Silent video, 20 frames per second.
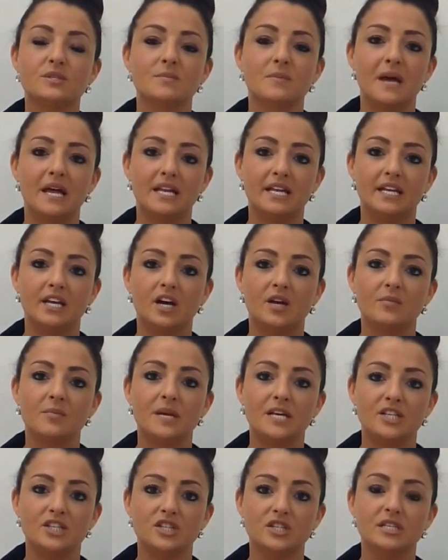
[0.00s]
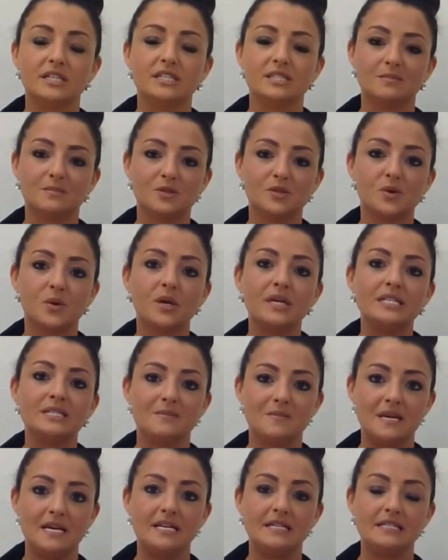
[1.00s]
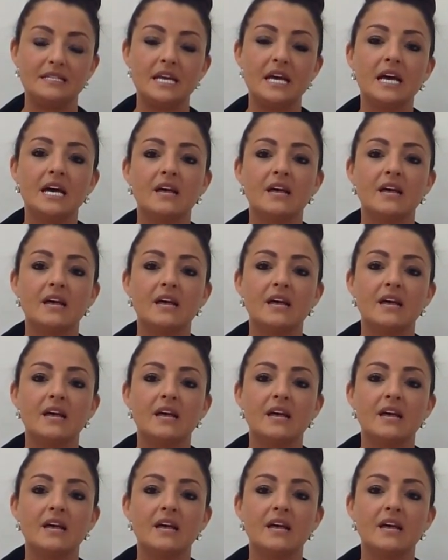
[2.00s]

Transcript: depending on patient inspiratory demand.